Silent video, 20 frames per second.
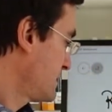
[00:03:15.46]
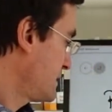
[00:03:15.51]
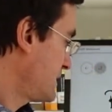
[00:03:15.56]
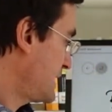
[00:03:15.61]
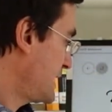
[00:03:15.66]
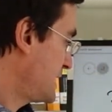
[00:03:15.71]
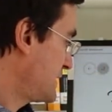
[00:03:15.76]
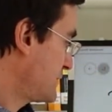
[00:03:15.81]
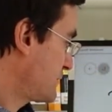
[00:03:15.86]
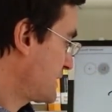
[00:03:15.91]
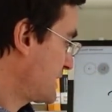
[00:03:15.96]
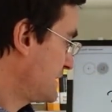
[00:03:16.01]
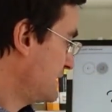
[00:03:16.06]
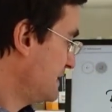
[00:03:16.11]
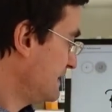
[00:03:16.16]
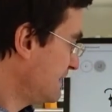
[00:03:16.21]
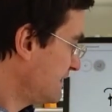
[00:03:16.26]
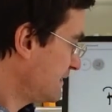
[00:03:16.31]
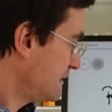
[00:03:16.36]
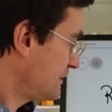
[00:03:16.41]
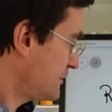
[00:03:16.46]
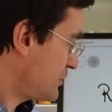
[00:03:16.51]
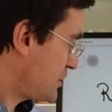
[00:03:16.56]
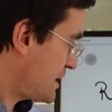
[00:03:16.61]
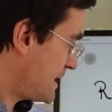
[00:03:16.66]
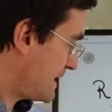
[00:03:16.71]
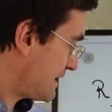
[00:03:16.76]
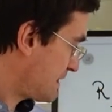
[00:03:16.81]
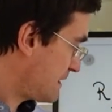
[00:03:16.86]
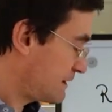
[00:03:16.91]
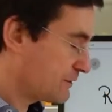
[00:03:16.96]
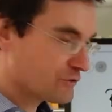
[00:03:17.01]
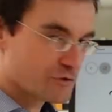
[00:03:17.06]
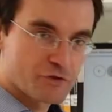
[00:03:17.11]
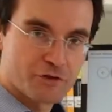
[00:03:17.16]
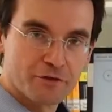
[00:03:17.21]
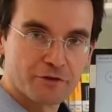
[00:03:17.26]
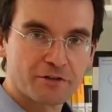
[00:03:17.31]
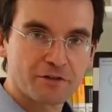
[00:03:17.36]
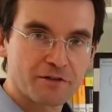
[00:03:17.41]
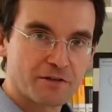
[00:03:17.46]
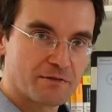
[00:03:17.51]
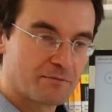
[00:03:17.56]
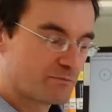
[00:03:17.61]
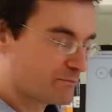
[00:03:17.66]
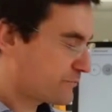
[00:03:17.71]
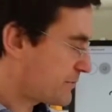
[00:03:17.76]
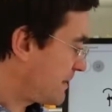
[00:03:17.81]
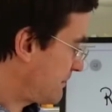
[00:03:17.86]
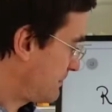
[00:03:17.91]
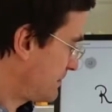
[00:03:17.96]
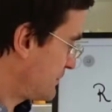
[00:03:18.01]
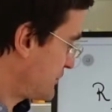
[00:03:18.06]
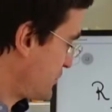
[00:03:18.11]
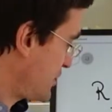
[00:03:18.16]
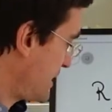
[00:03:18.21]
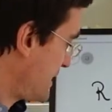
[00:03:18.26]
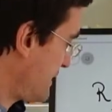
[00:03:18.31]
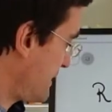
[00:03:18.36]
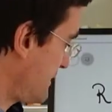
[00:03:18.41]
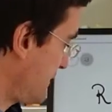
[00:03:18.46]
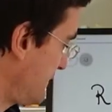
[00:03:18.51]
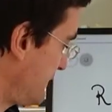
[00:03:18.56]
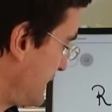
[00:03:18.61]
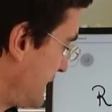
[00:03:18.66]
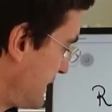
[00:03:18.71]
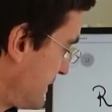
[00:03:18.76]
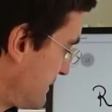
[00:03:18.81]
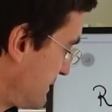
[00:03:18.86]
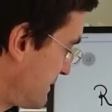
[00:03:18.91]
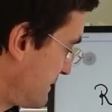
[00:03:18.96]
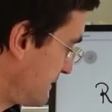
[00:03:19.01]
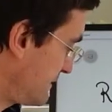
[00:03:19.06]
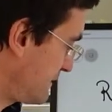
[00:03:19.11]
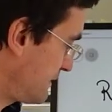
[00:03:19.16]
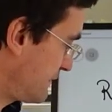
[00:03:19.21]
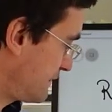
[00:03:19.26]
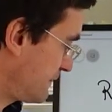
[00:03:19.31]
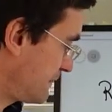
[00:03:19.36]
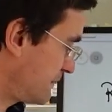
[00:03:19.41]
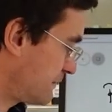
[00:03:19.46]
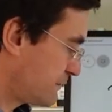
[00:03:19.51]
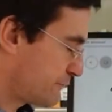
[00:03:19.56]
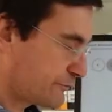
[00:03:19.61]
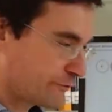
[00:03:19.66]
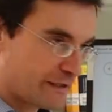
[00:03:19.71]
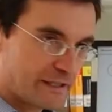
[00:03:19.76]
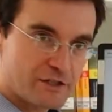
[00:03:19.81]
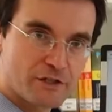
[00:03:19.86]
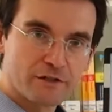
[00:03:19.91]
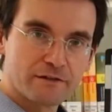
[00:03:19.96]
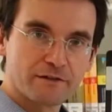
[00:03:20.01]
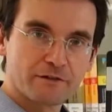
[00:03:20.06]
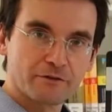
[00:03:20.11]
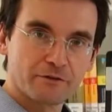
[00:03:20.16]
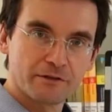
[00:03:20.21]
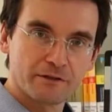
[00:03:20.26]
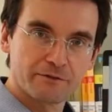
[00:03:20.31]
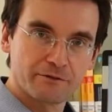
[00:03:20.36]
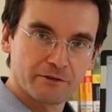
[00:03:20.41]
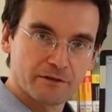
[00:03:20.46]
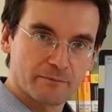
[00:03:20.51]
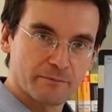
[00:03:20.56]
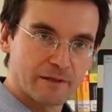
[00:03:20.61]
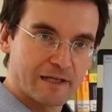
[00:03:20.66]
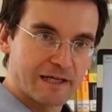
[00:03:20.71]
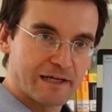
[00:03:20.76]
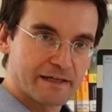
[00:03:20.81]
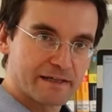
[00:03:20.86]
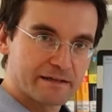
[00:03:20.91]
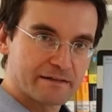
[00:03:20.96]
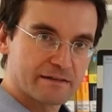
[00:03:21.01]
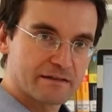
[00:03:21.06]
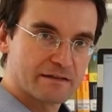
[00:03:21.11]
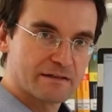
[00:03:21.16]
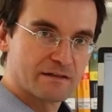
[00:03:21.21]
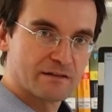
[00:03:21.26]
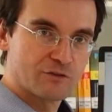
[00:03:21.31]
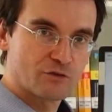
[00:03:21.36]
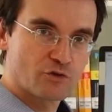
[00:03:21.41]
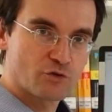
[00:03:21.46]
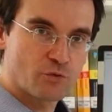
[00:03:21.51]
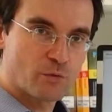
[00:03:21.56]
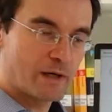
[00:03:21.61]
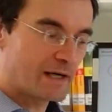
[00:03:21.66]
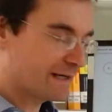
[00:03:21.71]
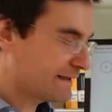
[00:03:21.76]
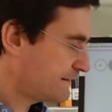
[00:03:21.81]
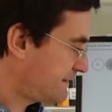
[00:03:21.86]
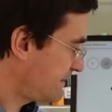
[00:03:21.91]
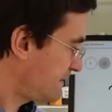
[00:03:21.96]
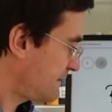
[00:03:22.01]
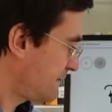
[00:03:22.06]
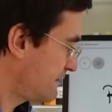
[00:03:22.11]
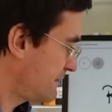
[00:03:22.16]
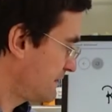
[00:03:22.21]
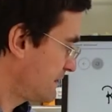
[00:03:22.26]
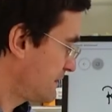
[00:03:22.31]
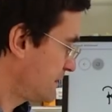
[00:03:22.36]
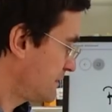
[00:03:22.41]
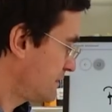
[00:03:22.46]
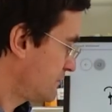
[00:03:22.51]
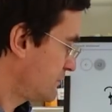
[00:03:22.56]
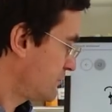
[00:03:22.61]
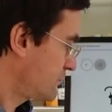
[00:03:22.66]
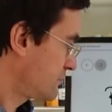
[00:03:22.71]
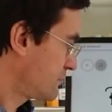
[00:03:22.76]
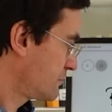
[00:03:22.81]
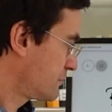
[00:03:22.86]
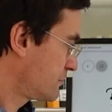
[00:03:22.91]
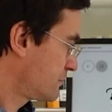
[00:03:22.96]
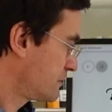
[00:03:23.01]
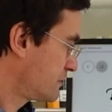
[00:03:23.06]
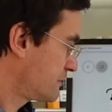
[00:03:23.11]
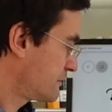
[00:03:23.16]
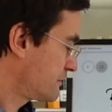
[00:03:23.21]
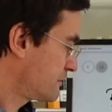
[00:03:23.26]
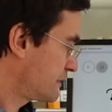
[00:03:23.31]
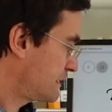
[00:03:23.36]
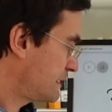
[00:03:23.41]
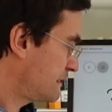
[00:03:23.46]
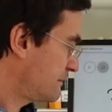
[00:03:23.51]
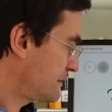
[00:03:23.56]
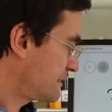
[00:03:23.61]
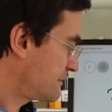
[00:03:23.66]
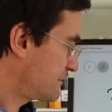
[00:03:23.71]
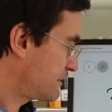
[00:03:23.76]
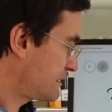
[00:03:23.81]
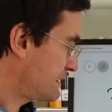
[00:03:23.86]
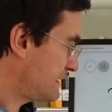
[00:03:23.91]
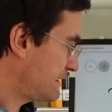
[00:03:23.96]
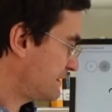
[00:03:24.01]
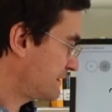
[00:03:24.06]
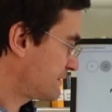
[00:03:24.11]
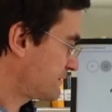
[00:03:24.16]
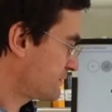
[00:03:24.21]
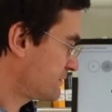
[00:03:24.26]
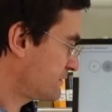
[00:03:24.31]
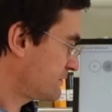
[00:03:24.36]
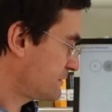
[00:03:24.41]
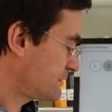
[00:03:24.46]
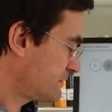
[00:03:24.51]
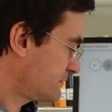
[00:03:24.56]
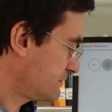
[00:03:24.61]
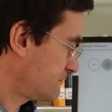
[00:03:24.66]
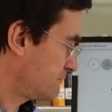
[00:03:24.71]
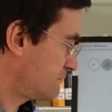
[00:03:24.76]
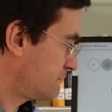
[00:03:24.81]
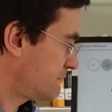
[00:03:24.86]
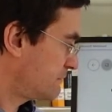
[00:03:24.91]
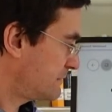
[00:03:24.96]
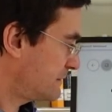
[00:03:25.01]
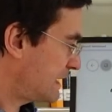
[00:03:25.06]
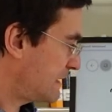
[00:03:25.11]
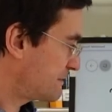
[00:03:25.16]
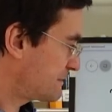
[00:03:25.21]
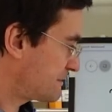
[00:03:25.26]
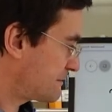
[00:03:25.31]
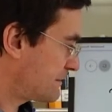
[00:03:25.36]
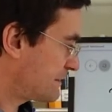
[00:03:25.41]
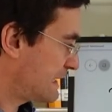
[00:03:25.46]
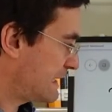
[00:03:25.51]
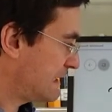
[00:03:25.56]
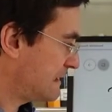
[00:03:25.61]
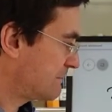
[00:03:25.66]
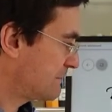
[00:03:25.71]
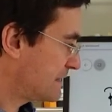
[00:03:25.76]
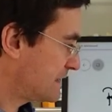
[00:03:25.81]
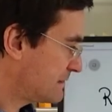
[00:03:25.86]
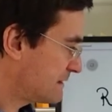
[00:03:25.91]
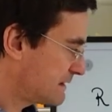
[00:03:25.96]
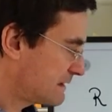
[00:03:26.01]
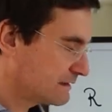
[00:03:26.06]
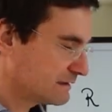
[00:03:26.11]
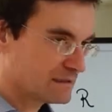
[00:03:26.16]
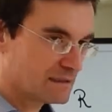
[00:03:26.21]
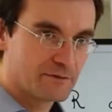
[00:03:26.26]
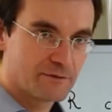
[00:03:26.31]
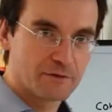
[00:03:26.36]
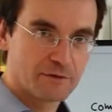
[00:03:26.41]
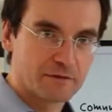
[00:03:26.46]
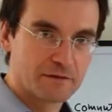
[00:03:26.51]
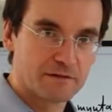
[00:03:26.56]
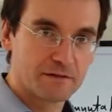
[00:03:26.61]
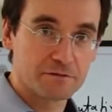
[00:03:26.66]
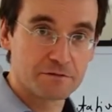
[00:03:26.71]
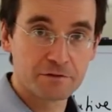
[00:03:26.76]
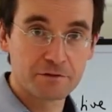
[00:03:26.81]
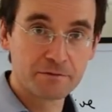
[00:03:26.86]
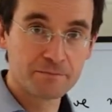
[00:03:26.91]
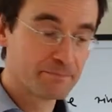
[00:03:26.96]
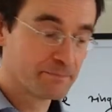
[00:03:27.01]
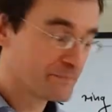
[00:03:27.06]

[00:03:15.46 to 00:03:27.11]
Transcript: And you can easily check, and you should probably check, that this is a differential. So if you apply it twice to an elementary tensor or to an arbitrary element, then it gives you 0.